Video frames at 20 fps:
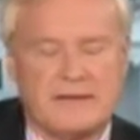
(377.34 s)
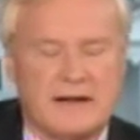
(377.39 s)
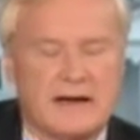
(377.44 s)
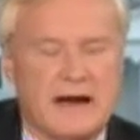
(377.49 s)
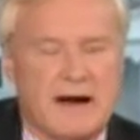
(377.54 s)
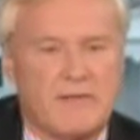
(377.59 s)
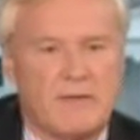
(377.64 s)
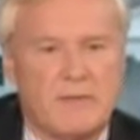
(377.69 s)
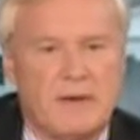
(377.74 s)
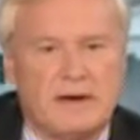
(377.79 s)
about
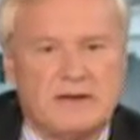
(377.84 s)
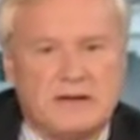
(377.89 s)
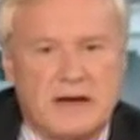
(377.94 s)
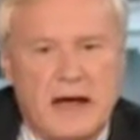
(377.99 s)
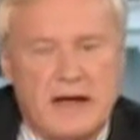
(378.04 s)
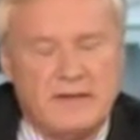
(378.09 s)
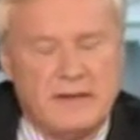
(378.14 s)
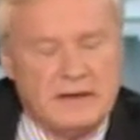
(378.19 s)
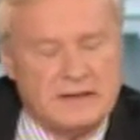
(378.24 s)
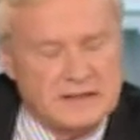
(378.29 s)
the
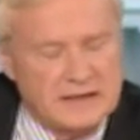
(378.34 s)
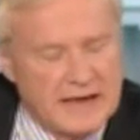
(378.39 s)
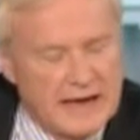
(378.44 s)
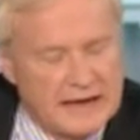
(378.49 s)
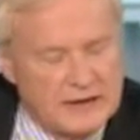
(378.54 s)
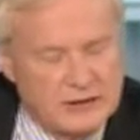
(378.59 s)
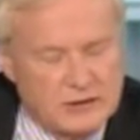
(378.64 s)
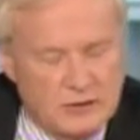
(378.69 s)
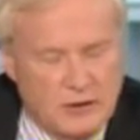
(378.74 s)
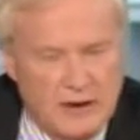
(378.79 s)
government. In this right,
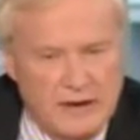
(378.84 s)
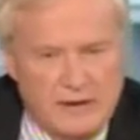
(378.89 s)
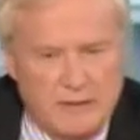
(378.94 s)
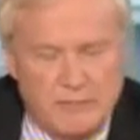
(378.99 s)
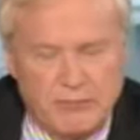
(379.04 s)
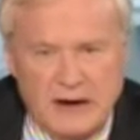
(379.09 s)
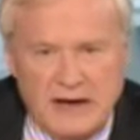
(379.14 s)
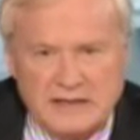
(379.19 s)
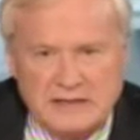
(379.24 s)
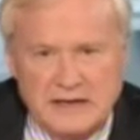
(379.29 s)
case, Joy,
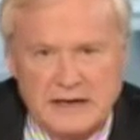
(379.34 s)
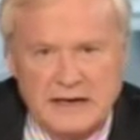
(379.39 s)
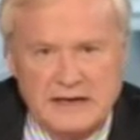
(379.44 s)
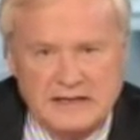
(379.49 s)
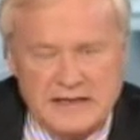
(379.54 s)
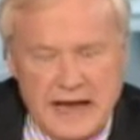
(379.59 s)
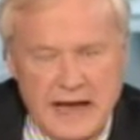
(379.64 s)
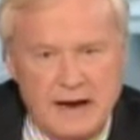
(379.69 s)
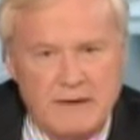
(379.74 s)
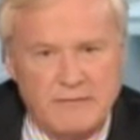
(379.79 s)
the
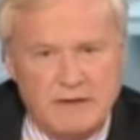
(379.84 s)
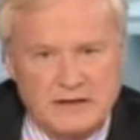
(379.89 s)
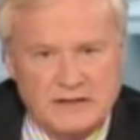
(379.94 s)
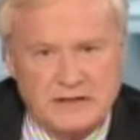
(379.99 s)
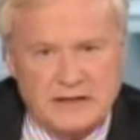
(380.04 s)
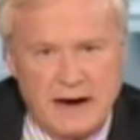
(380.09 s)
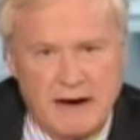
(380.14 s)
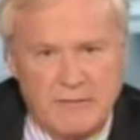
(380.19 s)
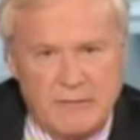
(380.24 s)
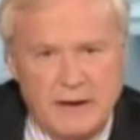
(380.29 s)
president is head of
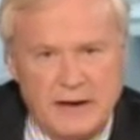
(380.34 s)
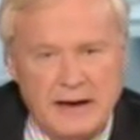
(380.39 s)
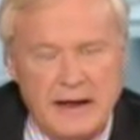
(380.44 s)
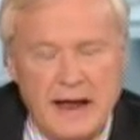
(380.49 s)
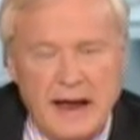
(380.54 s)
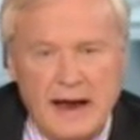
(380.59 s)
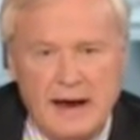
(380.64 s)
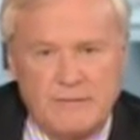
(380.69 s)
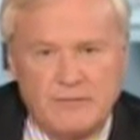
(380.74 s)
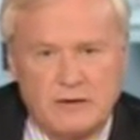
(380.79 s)
this
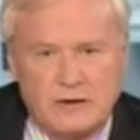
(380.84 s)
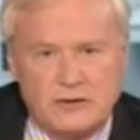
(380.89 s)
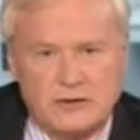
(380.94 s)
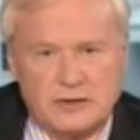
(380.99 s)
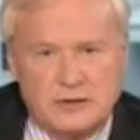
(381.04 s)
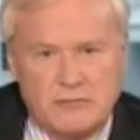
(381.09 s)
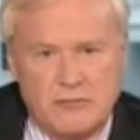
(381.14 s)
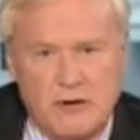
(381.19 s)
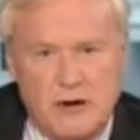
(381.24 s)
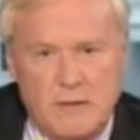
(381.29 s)
government. If
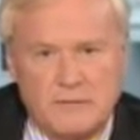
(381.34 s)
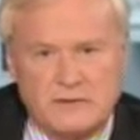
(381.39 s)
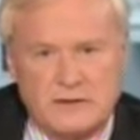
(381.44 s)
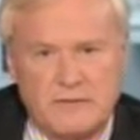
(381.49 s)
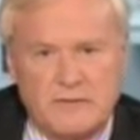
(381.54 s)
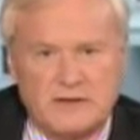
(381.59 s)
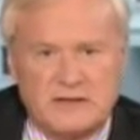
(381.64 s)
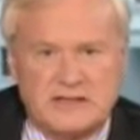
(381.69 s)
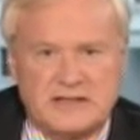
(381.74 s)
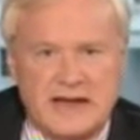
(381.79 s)
there's screw
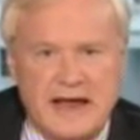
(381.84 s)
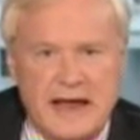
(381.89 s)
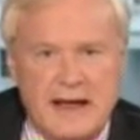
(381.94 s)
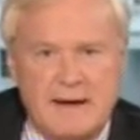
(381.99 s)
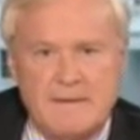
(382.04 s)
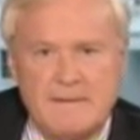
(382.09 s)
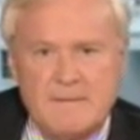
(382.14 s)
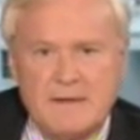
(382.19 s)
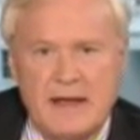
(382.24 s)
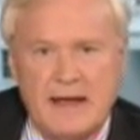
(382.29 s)
ups, if it's
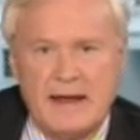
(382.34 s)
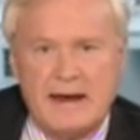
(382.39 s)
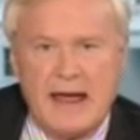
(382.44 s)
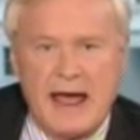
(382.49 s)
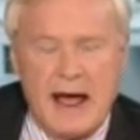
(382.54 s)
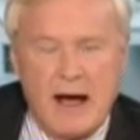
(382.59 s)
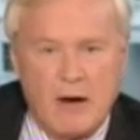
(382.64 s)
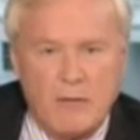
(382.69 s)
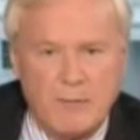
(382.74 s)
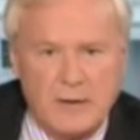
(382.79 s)
down
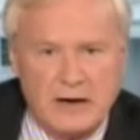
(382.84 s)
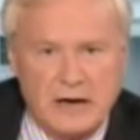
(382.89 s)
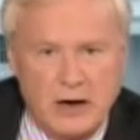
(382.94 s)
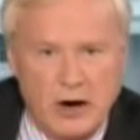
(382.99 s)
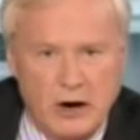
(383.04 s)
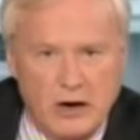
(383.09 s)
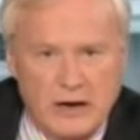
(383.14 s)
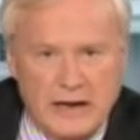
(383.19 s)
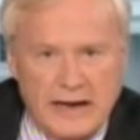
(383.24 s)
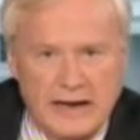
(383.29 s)
in
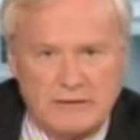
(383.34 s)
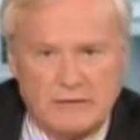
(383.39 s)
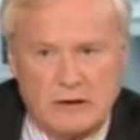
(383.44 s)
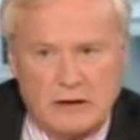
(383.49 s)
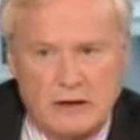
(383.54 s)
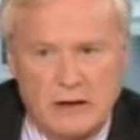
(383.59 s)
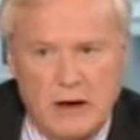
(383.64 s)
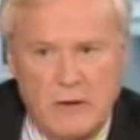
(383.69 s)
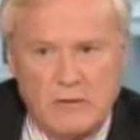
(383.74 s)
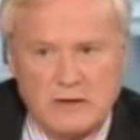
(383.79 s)
Albuquerque at
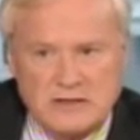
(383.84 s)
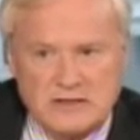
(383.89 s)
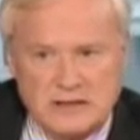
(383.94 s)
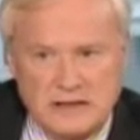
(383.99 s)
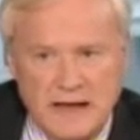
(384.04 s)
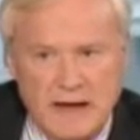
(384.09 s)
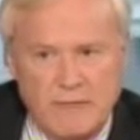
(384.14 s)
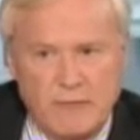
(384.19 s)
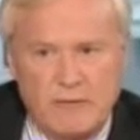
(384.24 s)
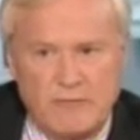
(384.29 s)
the
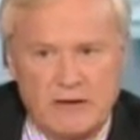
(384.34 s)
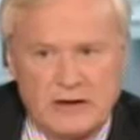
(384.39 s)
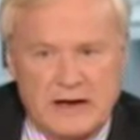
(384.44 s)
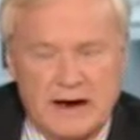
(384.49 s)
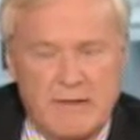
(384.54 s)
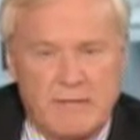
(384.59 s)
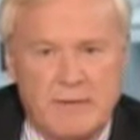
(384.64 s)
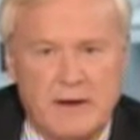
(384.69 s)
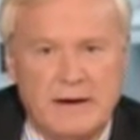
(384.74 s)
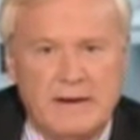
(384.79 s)
lowest level of a
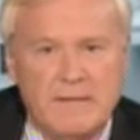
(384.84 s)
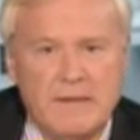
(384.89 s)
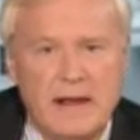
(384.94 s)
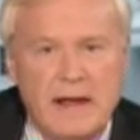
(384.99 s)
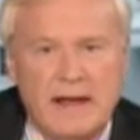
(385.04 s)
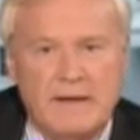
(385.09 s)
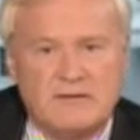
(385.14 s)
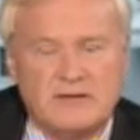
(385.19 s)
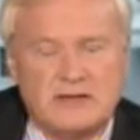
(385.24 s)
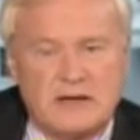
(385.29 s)
government,
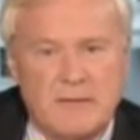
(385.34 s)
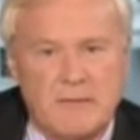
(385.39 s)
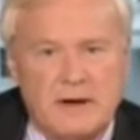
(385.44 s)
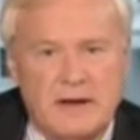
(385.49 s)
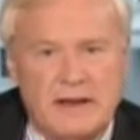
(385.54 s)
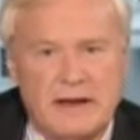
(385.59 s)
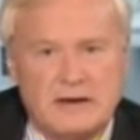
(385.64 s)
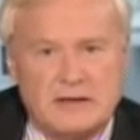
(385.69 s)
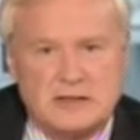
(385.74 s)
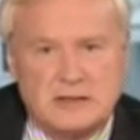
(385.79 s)
if
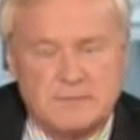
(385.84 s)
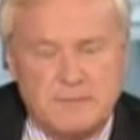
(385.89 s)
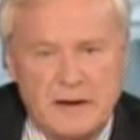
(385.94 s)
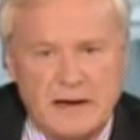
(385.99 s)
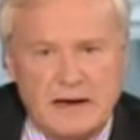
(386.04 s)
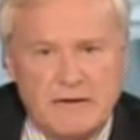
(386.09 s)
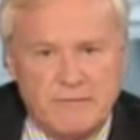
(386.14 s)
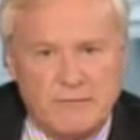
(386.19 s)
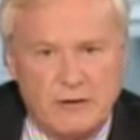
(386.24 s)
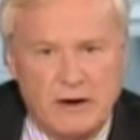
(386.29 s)
somebody there's
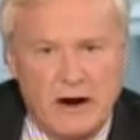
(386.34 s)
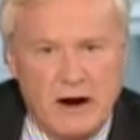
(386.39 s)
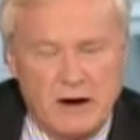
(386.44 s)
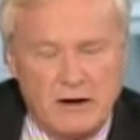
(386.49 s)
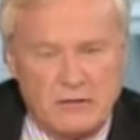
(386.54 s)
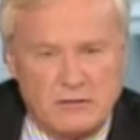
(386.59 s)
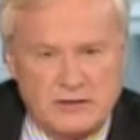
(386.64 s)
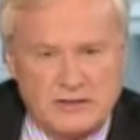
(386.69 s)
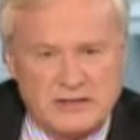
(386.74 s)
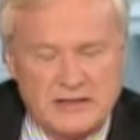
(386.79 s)
speaking for
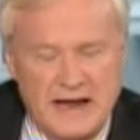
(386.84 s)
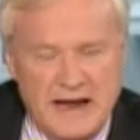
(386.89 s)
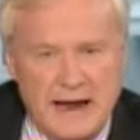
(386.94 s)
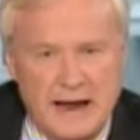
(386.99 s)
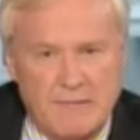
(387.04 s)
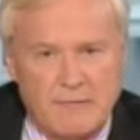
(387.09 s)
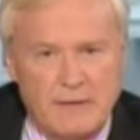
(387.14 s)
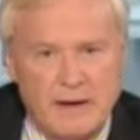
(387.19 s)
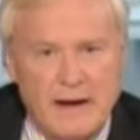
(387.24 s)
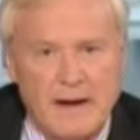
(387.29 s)
Uncle
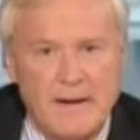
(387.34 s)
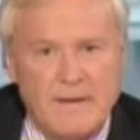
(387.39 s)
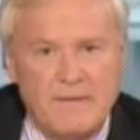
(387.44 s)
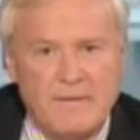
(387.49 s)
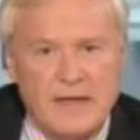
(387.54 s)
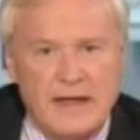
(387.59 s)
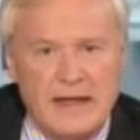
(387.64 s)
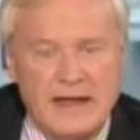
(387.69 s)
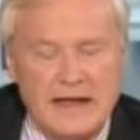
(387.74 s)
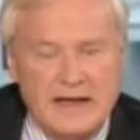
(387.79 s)
Sam,
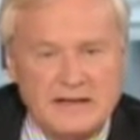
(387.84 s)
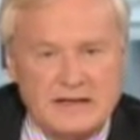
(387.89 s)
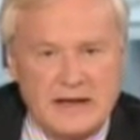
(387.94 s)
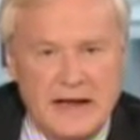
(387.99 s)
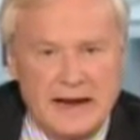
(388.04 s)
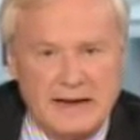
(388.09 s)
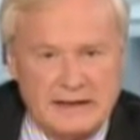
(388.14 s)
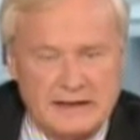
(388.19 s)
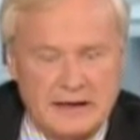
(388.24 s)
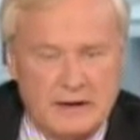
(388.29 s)

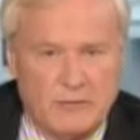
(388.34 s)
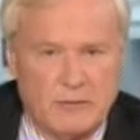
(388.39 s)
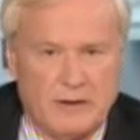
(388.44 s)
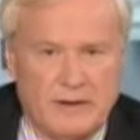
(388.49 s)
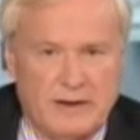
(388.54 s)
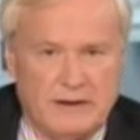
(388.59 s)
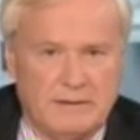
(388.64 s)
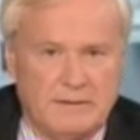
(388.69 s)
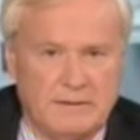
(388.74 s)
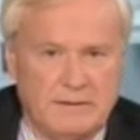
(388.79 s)
he's got to deal
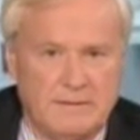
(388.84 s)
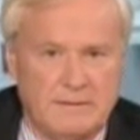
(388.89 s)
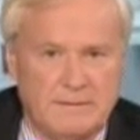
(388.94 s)
with it.